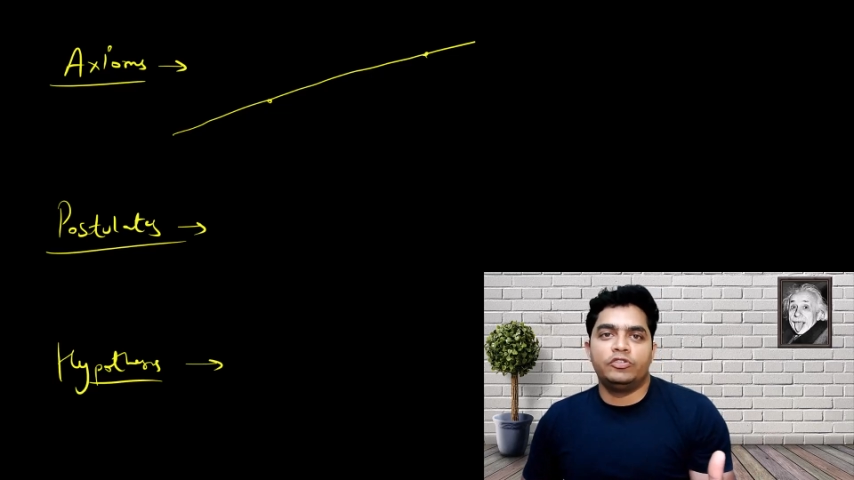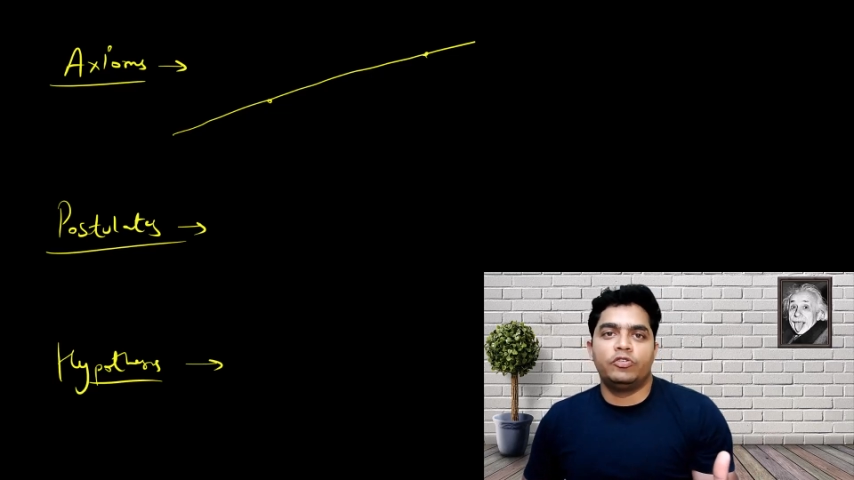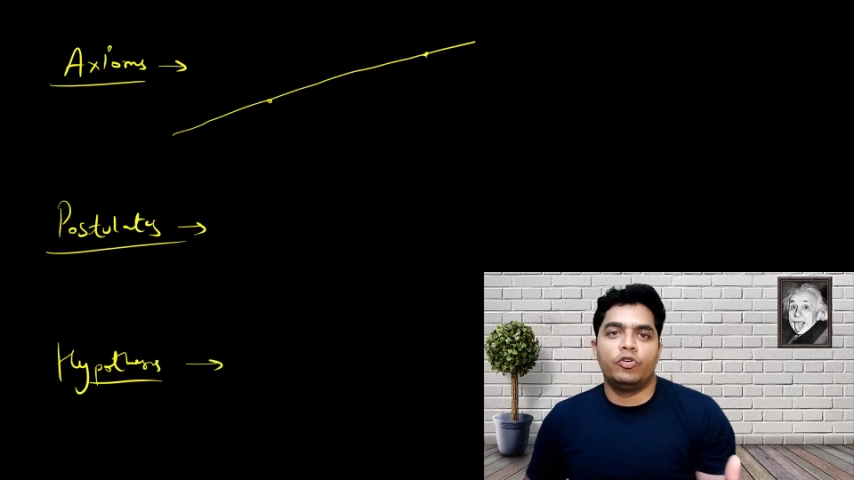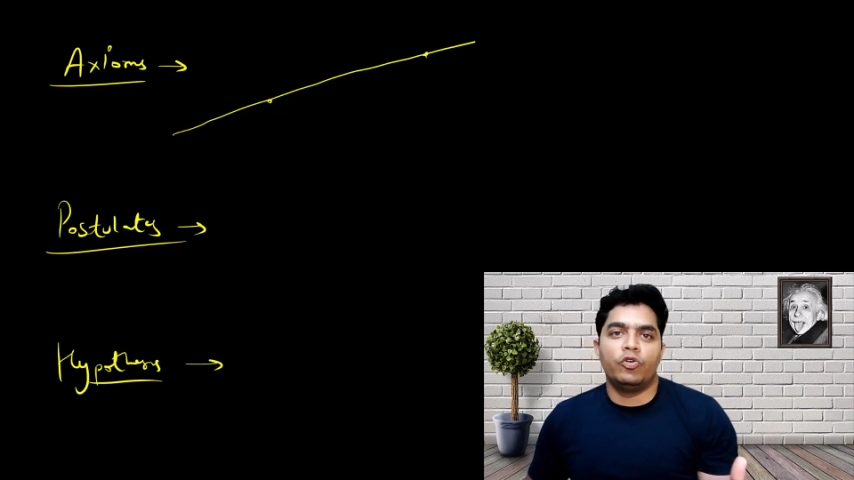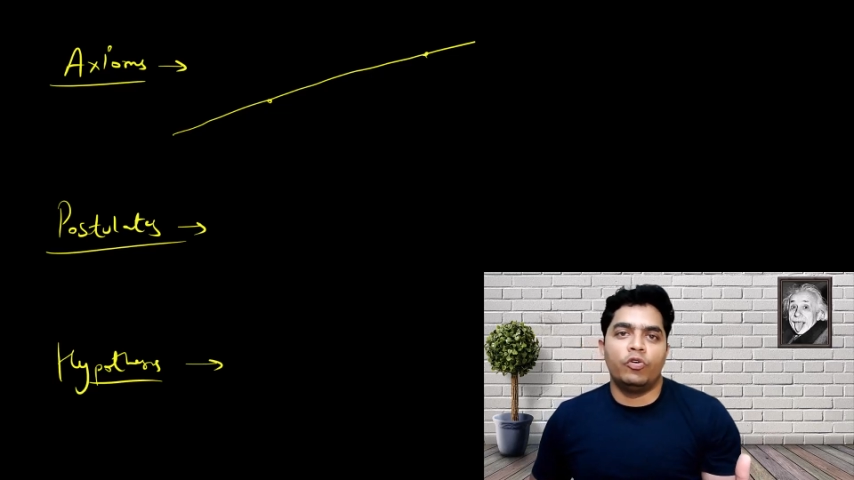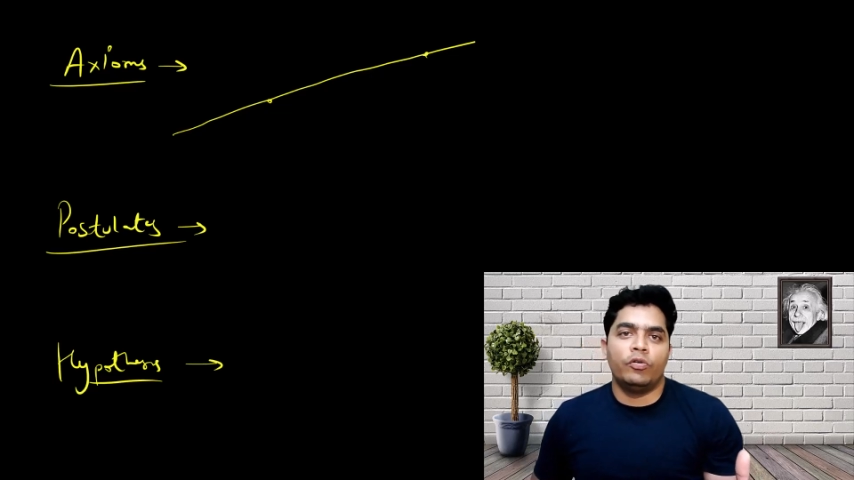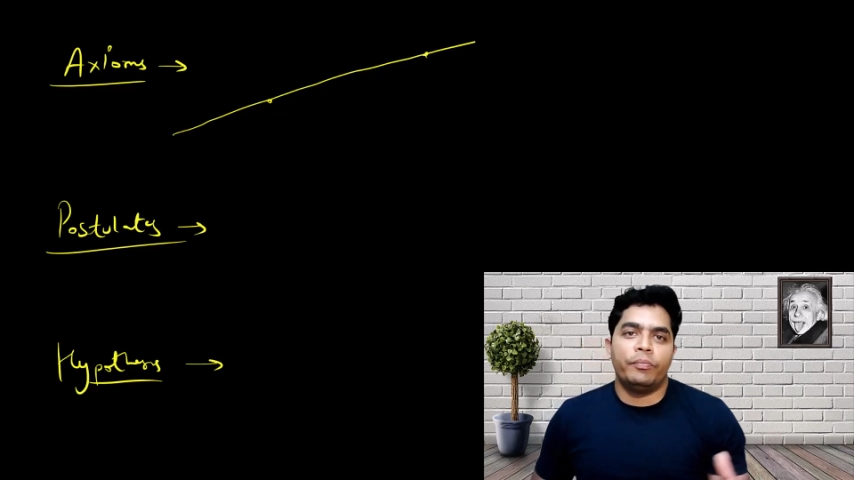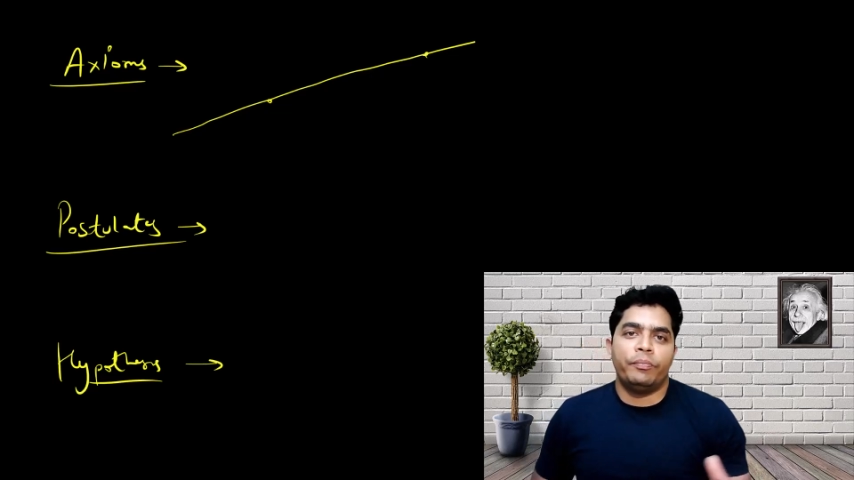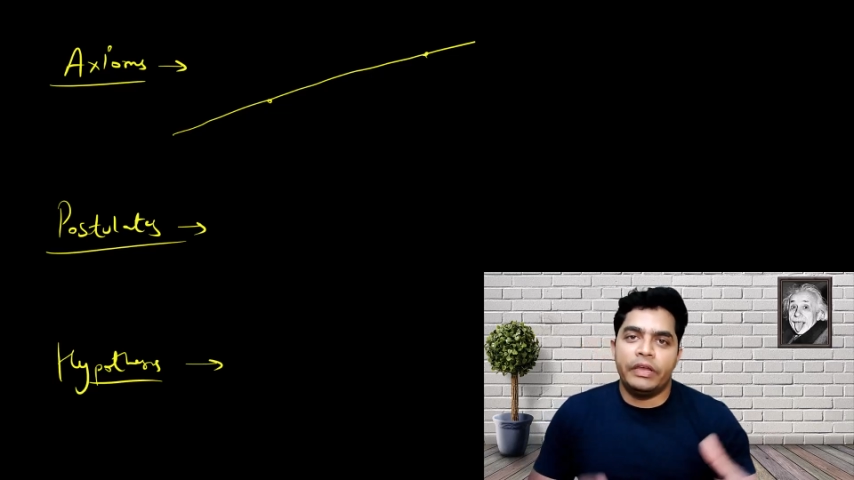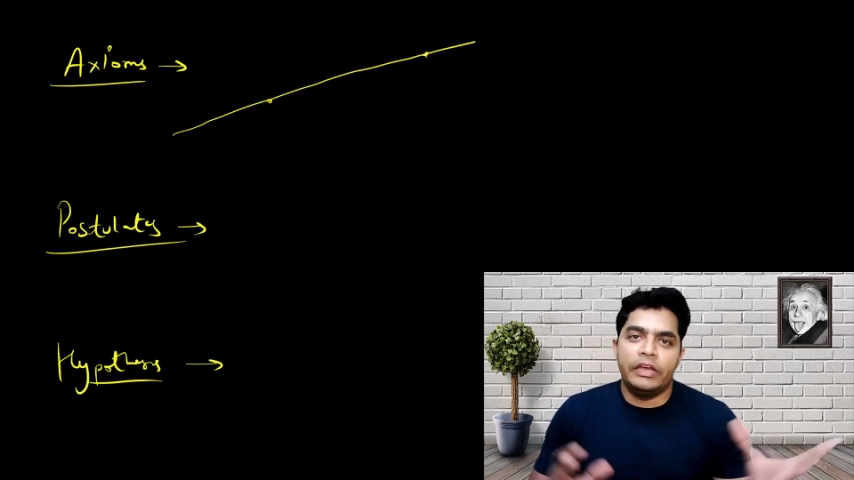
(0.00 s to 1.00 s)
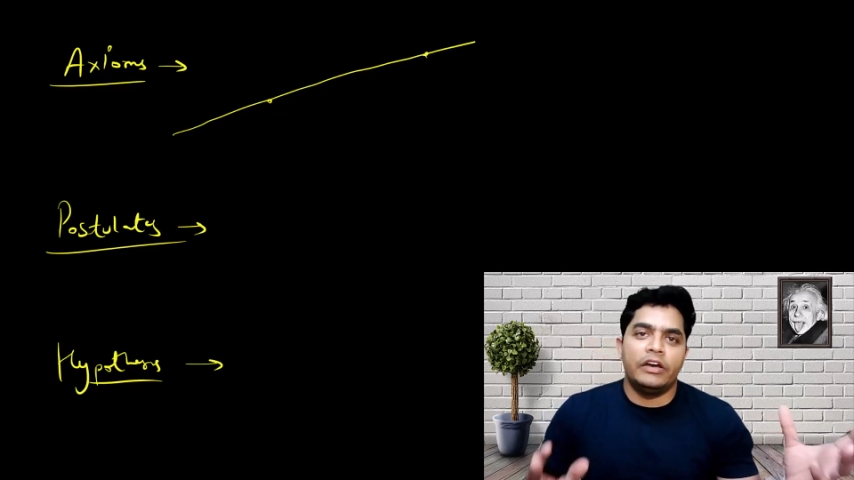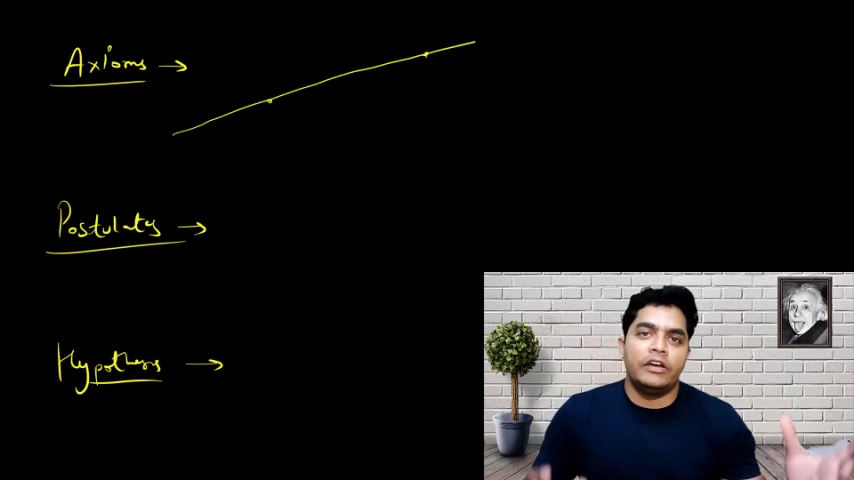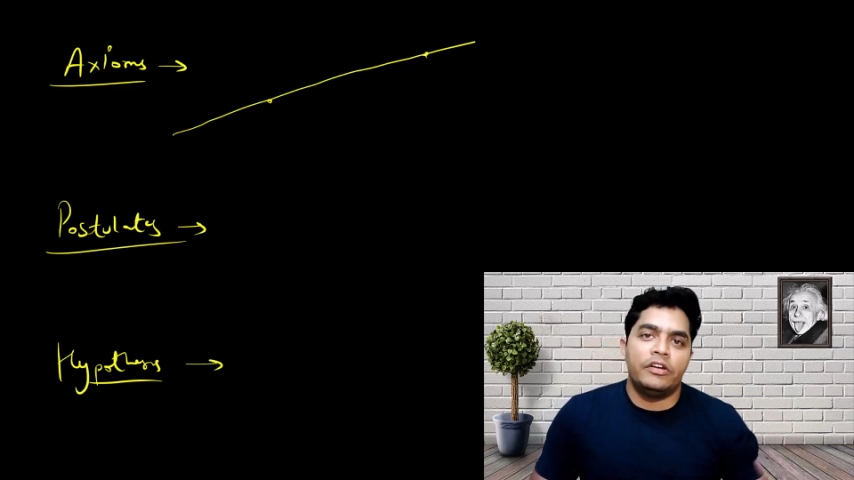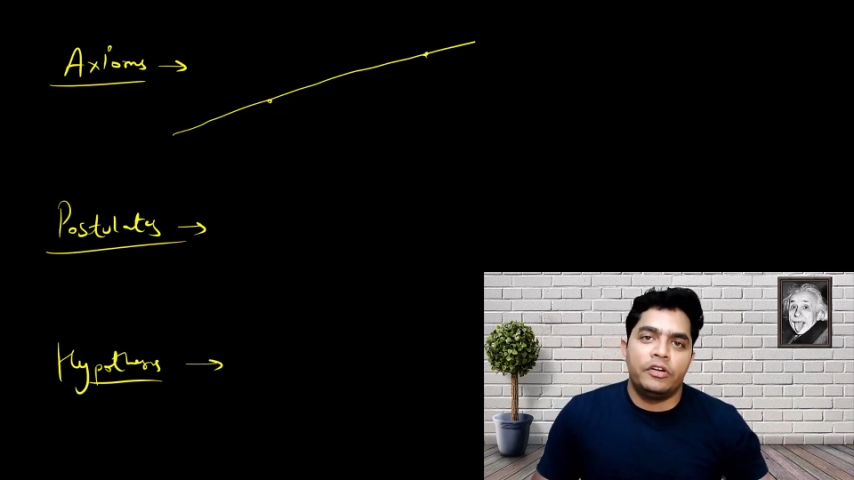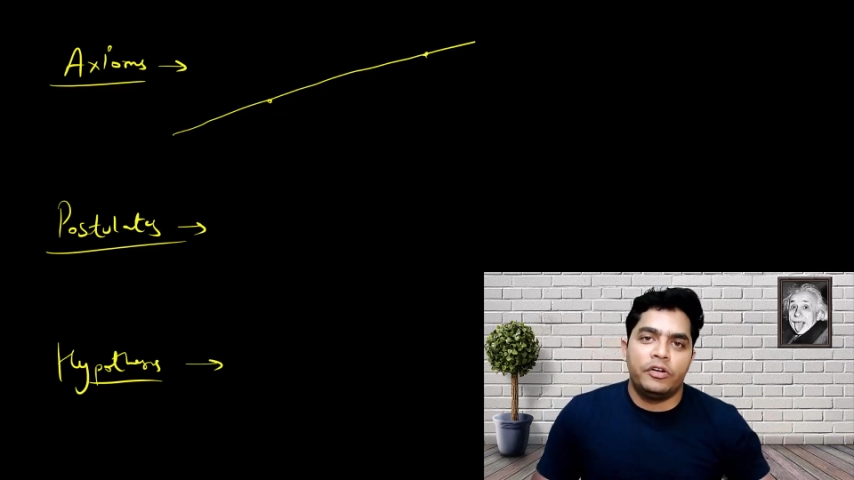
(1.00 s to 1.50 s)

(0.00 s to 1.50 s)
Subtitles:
to grow bigger,